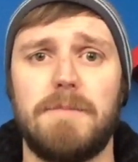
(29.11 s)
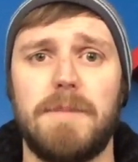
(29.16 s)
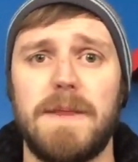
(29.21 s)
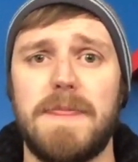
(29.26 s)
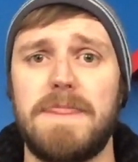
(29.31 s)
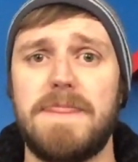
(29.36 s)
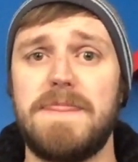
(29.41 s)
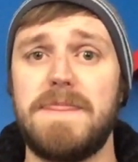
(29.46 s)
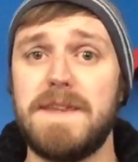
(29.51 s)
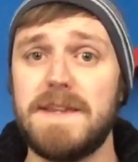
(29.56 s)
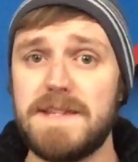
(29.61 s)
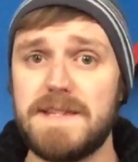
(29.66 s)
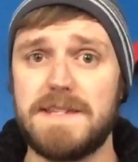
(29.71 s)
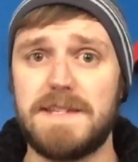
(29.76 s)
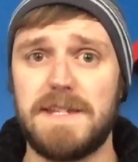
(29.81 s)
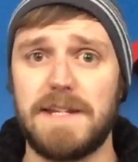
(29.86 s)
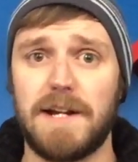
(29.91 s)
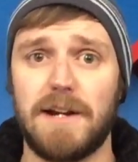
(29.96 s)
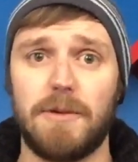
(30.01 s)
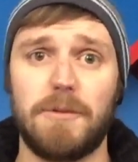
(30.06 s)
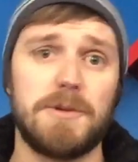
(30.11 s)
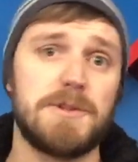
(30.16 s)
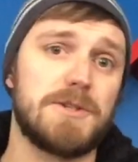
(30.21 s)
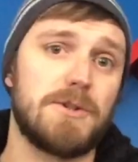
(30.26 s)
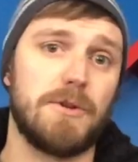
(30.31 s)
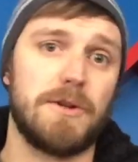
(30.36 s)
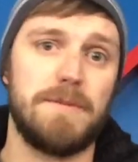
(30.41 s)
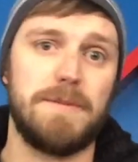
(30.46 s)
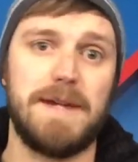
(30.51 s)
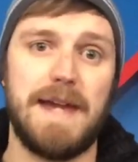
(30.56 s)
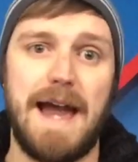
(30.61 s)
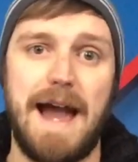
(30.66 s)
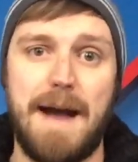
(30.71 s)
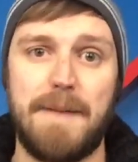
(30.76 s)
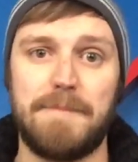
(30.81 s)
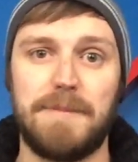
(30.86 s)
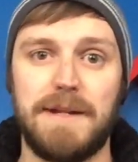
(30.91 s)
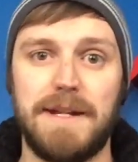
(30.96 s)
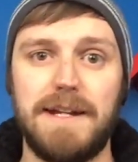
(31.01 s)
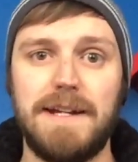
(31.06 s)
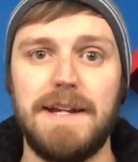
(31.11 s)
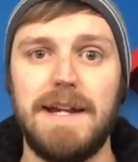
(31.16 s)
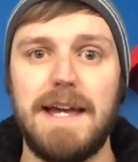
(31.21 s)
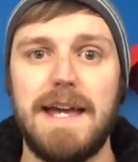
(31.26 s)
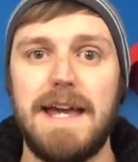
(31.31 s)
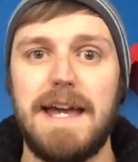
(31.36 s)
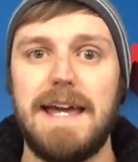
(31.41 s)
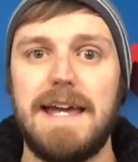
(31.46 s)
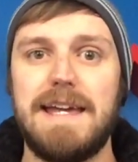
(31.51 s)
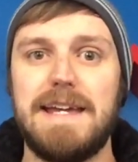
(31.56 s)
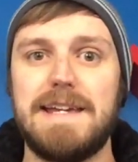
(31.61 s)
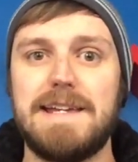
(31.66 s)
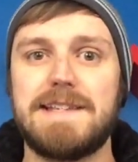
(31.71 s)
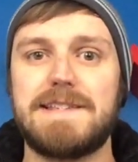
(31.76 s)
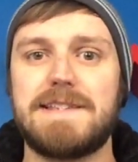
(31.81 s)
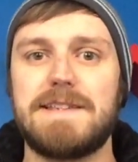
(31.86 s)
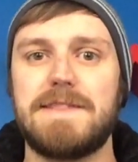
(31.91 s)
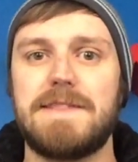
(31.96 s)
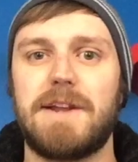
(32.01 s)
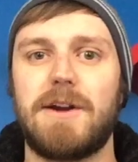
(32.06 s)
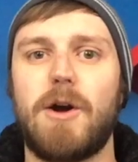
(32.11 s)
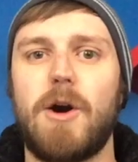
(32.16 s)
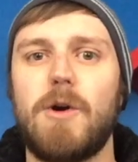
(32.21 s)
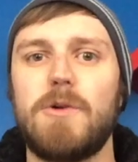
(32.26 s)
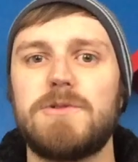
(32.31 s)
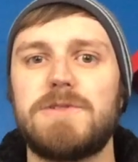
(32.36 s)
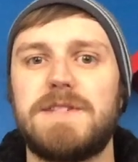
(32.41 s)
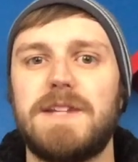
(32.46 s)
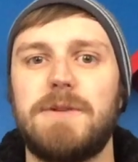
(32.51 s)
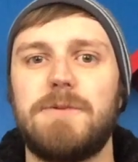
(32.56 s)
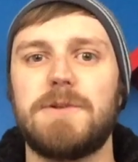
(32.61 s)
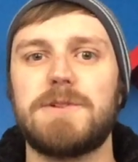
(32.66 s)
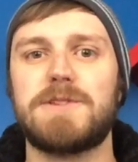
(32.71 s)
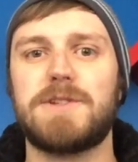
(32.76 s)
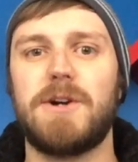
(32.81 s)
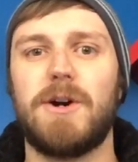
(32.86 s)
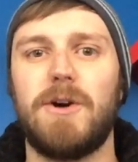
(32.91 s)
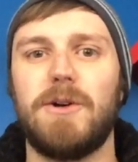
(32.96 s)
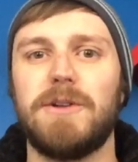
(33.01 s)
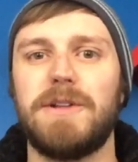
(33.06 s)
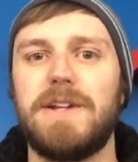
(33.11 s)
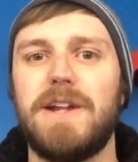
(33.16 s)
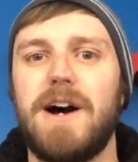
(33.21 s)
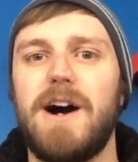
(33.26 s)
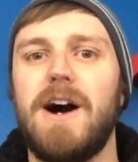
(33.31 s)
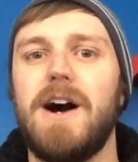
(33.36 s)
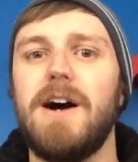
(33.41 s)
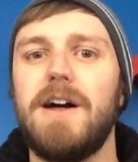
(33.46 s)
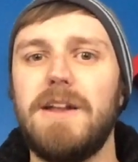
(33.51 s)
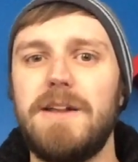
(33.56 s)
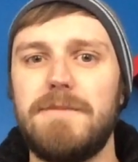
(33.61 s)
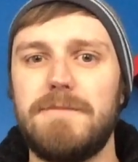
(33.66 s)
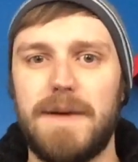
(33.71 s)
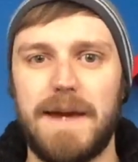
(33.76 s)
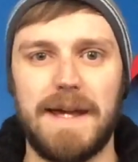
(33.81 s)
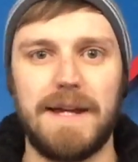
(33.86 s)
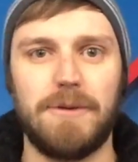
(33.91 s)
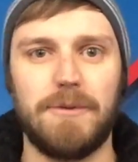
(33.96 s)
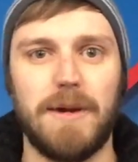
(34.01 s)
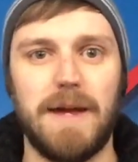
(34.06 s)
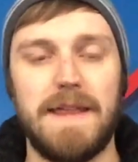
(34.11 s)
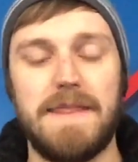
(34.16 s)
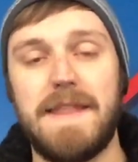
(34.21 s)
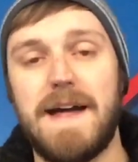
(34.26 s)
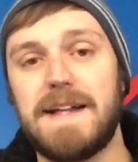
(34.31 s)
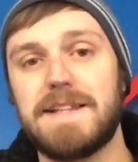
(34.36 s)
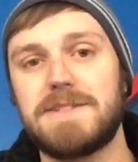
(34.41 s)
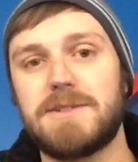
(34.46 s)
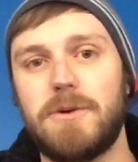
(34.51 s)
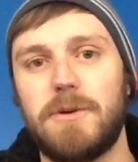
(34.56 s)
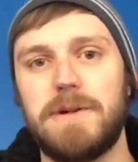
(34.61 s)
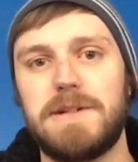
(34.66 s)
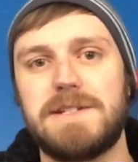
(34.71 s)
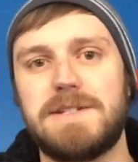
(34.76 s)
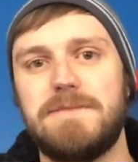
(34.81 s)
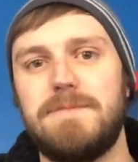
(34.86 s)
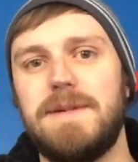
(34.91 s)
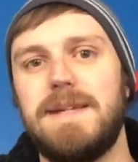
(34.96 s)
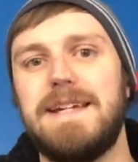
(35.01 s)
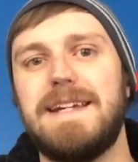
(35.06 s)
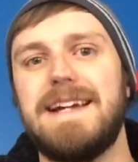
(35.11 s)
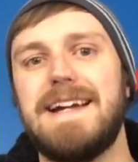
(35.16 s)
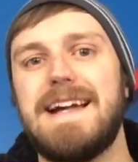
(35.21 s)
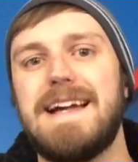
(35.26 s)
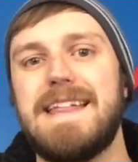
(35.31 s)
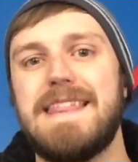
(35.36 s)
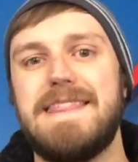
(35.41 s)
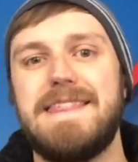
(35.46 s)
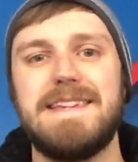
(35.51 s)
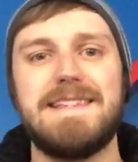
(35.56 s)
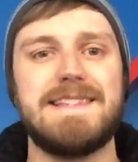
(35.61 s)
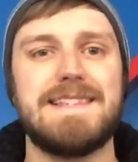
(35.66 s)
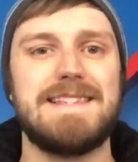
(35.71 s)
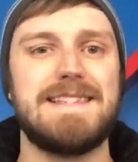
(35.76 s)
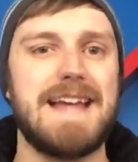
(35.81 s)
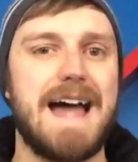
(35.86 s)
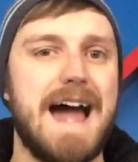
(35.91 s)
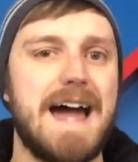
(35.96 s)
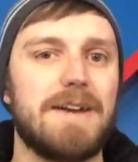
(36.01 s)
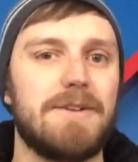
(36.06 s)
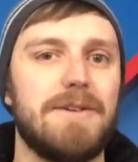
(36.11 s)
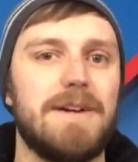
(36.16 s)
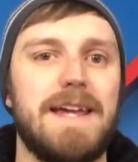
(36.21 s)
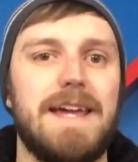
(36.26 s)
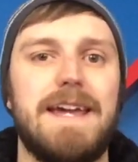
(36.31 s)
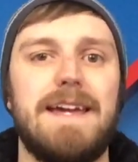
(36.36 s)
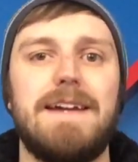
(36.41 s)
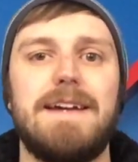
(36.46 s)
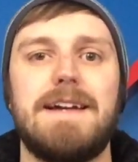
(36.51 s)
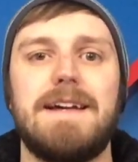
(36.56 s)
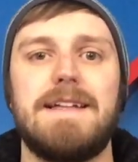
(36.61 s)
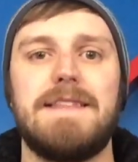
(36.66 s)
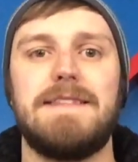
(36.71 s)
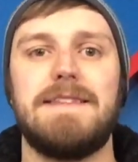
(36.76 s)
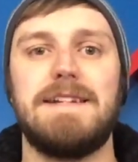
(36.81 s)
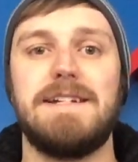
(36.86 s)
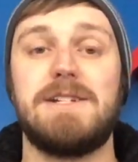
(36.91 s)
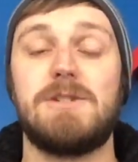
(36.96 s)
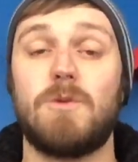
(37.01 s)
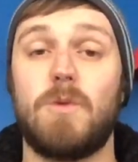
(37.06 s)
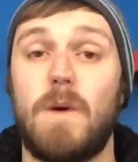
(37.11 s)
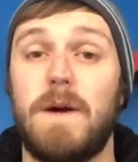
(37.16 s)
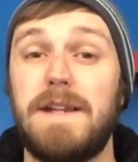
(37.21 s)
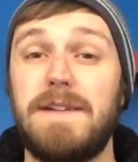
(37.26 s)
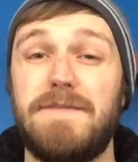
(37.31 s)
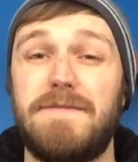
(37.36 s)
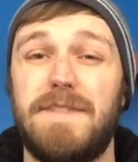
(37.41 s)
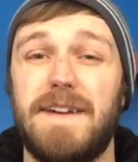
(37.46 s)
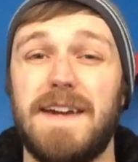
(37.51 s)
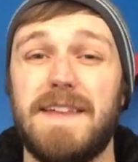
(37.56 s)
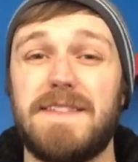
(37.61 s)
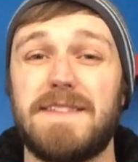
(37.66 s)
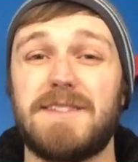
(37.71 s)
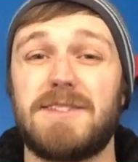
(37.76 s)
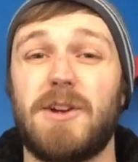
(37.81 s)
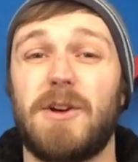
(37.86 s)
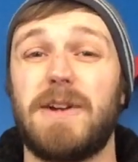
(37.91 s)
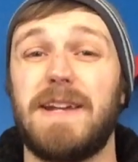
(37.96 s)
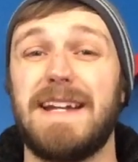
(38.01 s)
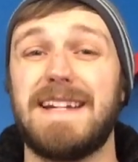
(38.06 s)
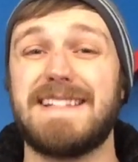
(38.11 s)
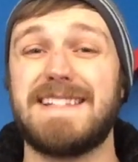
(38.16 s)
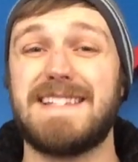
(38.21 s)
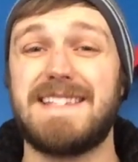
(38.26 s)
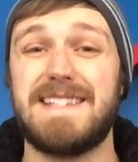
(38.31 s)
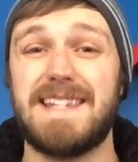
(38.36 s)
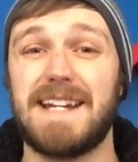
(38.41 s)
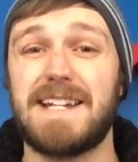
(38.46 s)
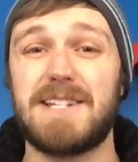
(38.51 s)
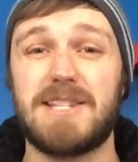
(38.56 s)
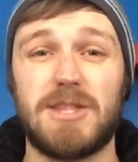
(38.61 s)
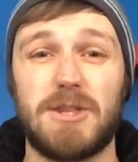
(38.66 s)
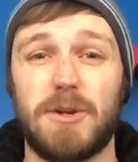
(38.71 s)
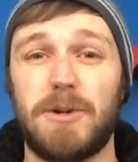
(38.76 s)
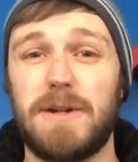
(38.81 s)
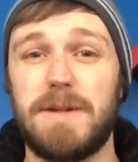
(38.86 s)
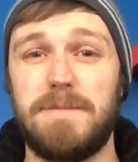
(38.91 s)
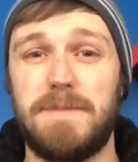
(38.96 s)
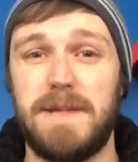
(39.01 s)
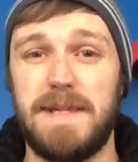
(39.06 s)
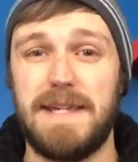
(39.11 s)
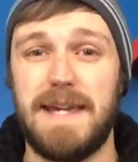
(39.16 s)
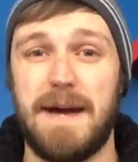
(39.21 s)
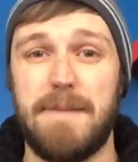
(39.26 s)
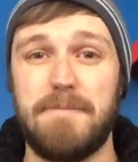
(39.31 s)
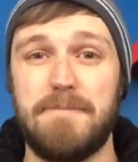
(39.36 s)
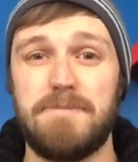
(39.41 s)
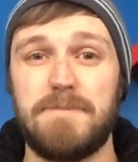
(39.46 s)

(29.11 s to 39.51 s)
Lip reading: But this year, what's going to be happening is they're hosting what's called an unbanquet, and that's going to be this Saturday, the 25th, starting at 6:30 p.m.